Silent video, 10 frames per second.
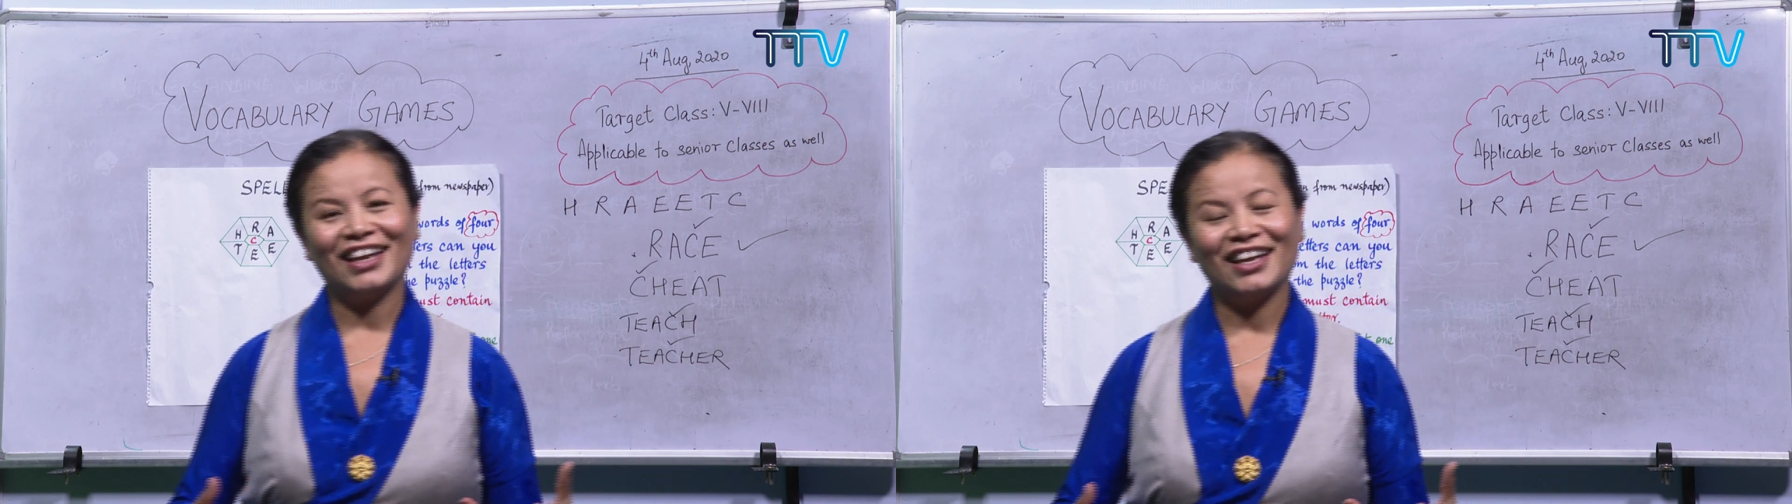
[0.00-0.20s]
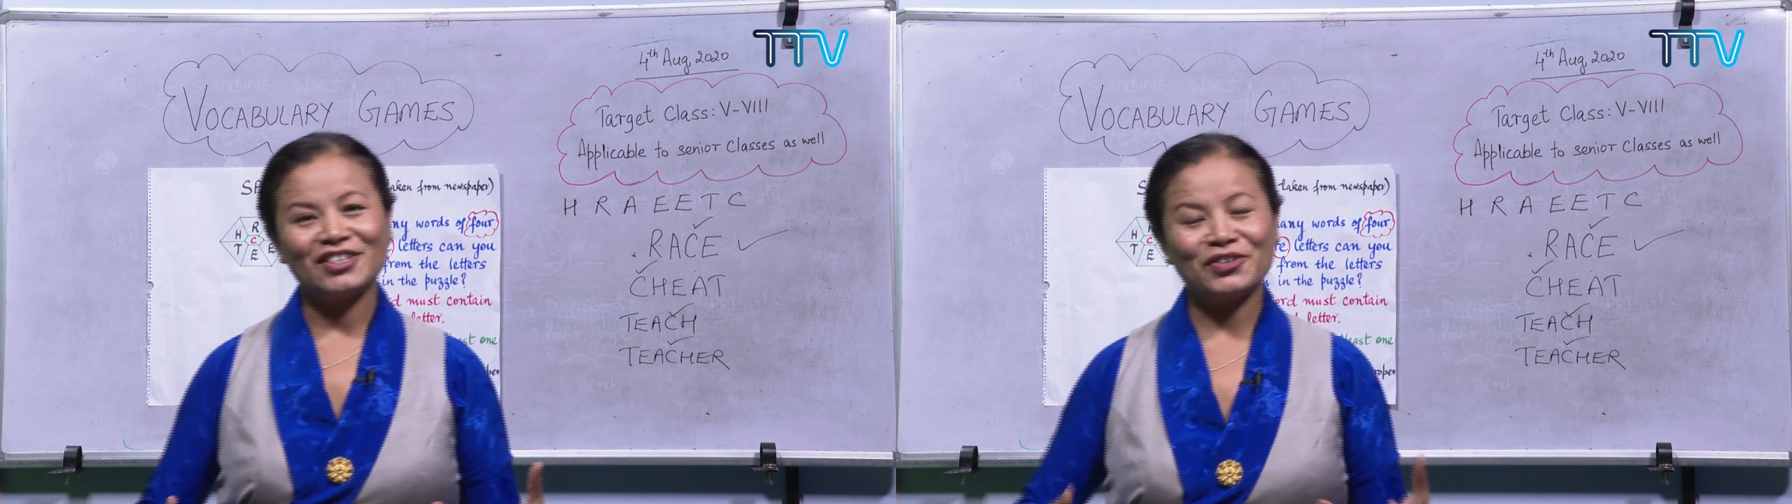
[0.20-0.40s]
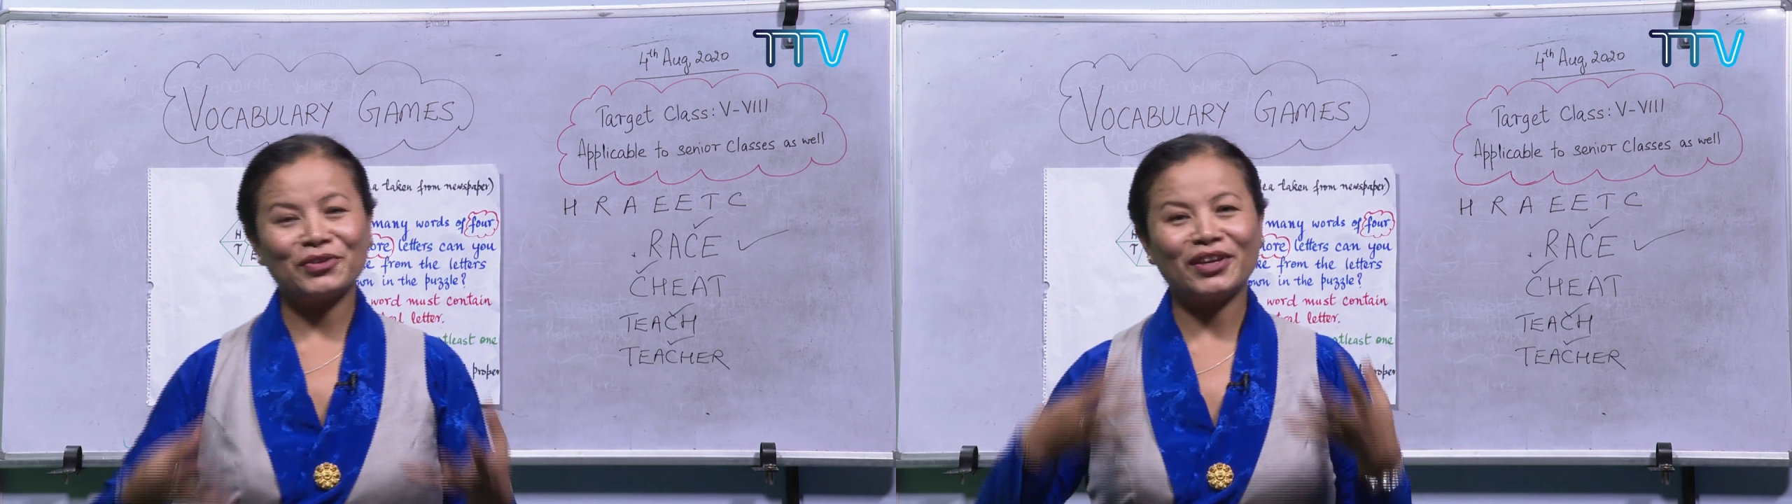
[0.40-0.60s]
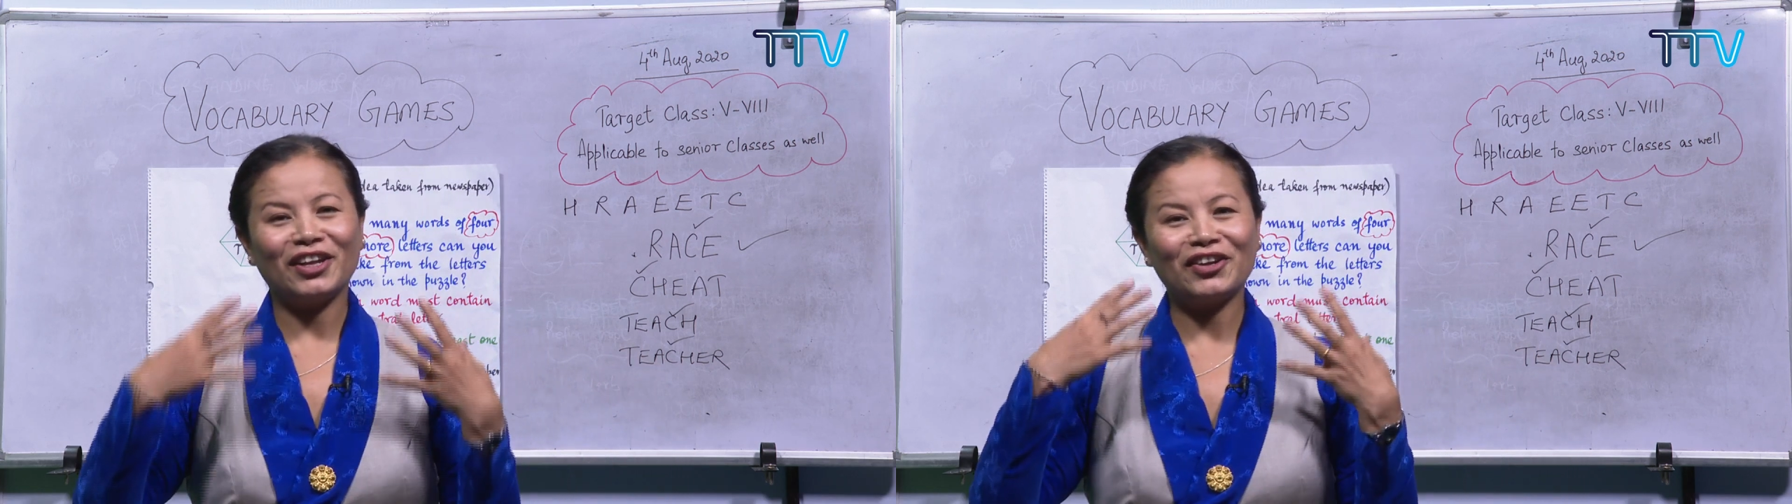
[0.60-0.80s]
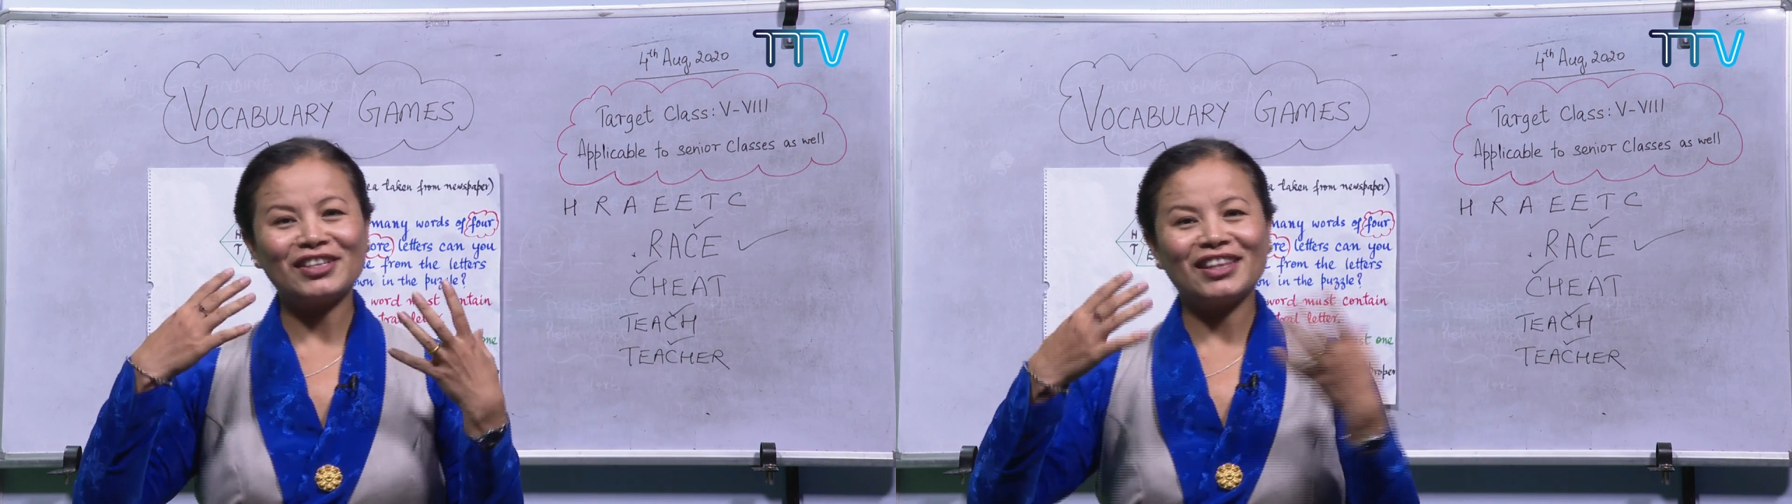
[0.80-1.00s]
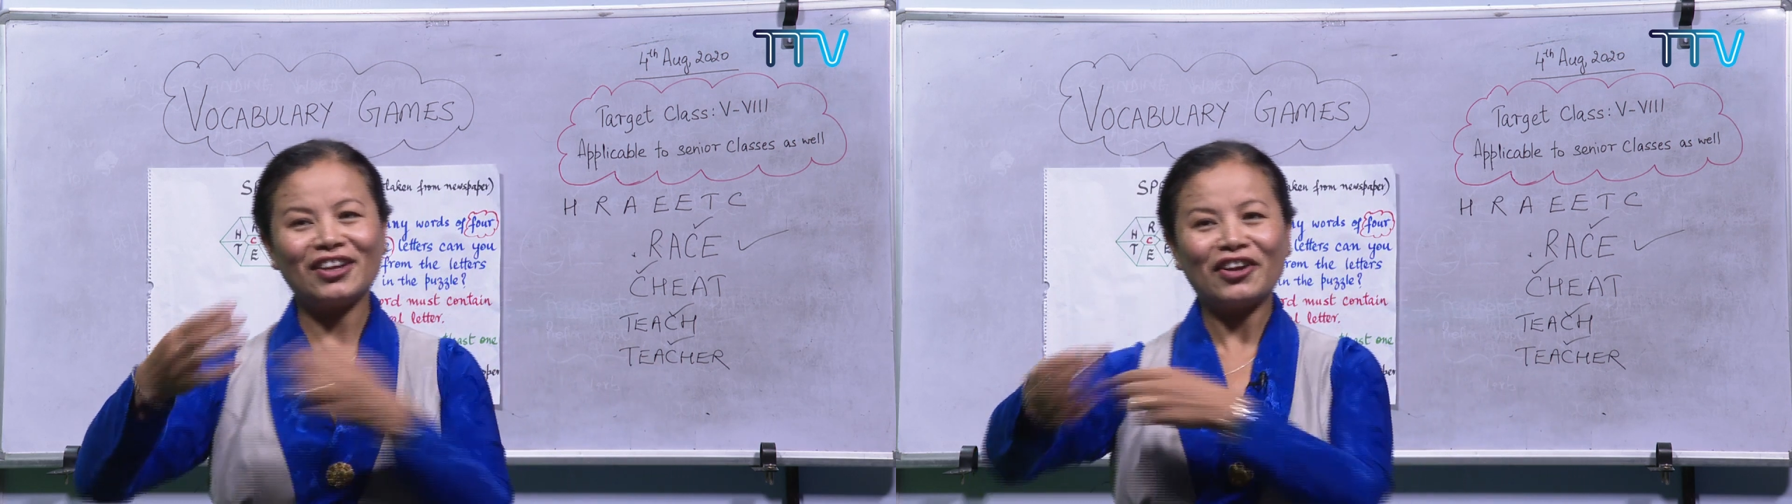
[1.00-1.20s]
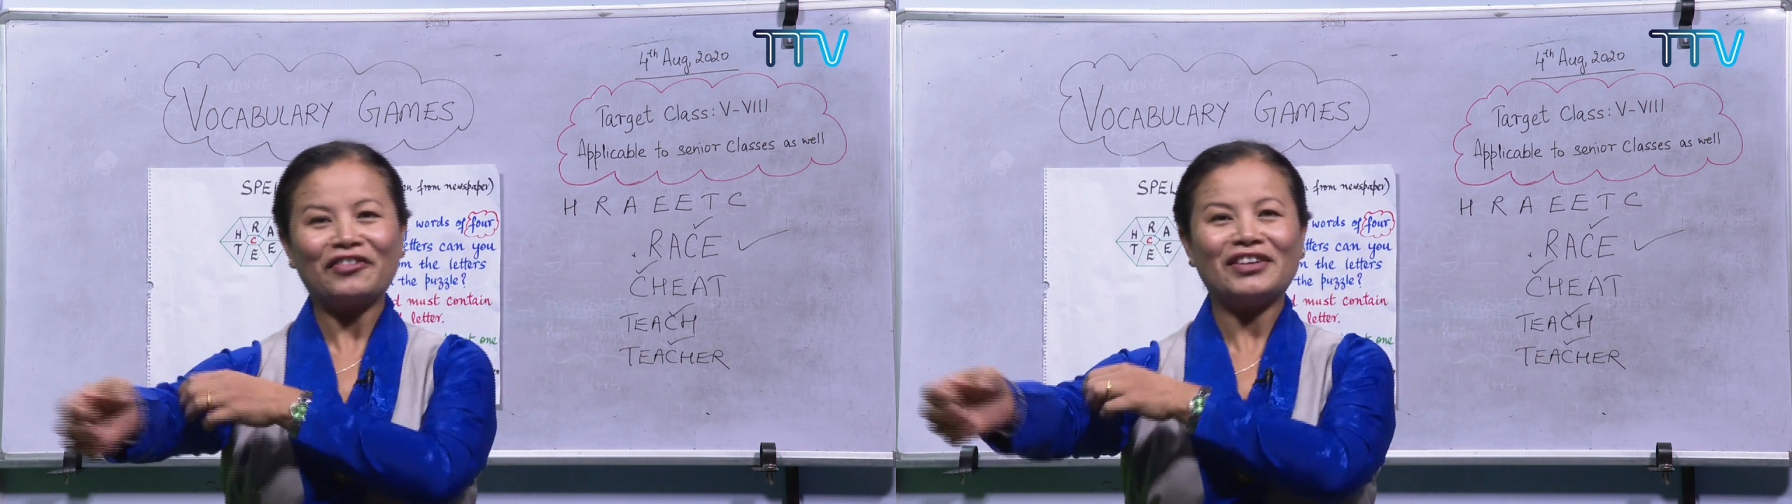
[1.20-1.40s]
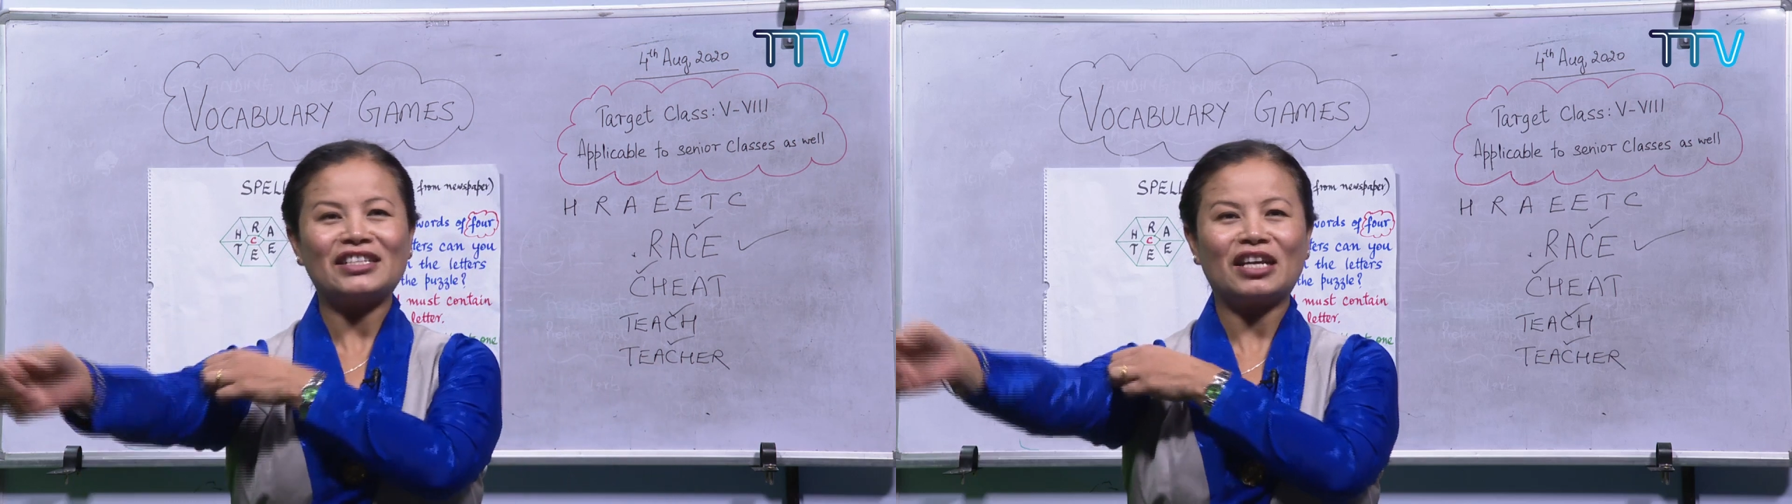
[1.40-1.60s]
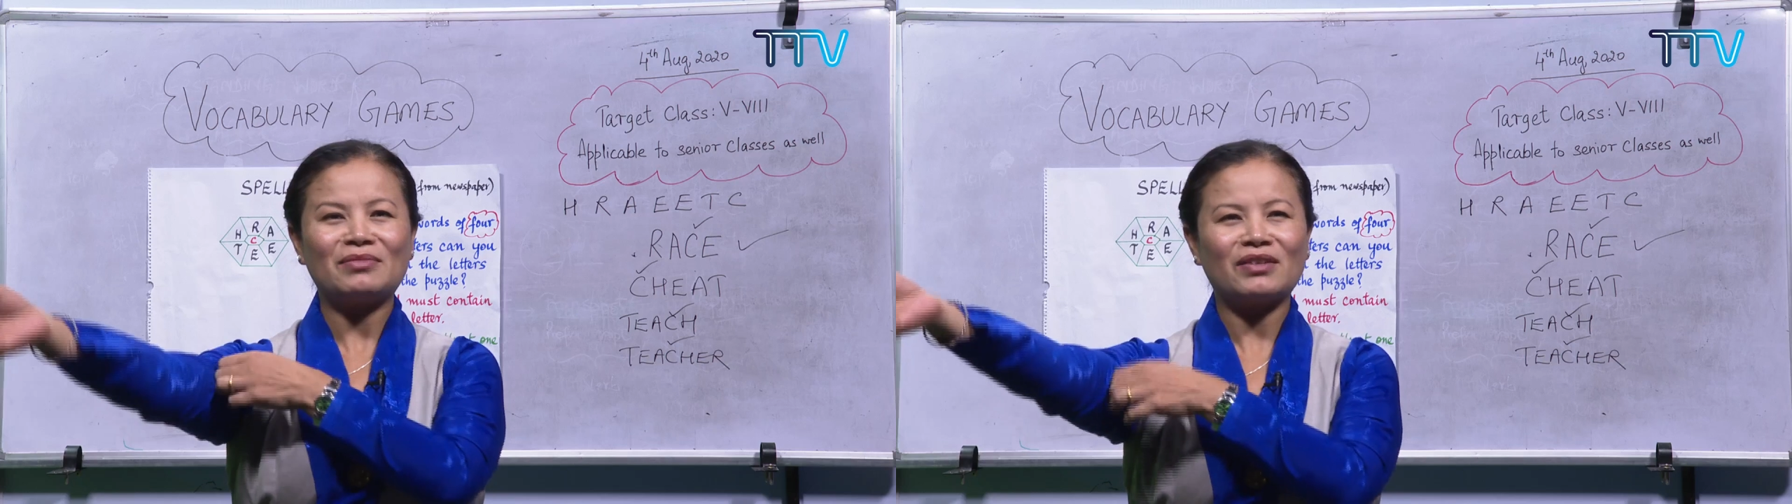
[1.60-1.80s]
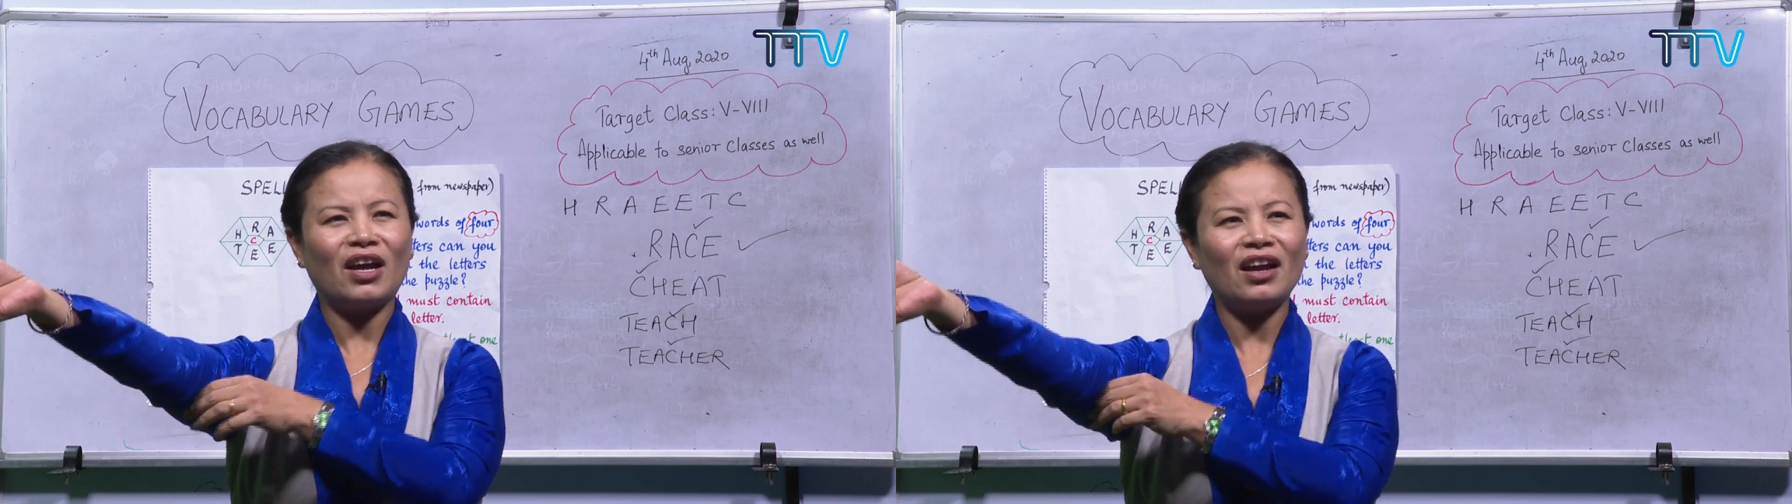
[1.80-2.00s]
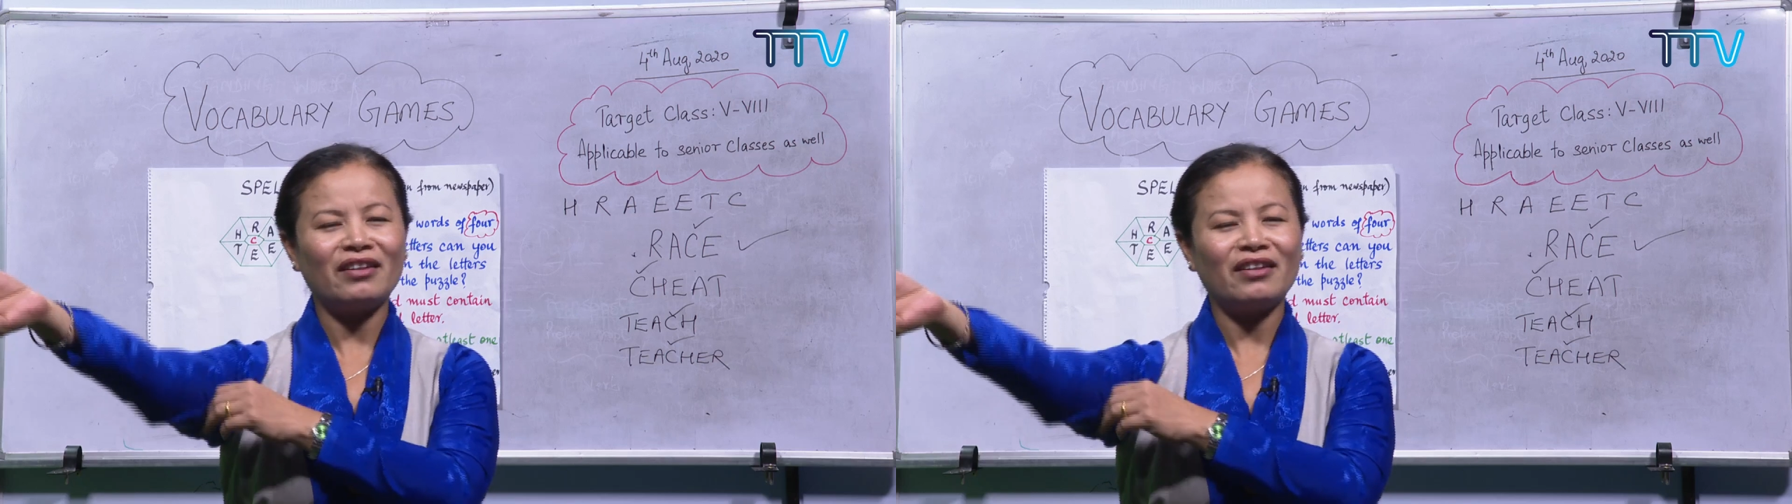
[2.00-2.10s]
So you cannot think of in terms of,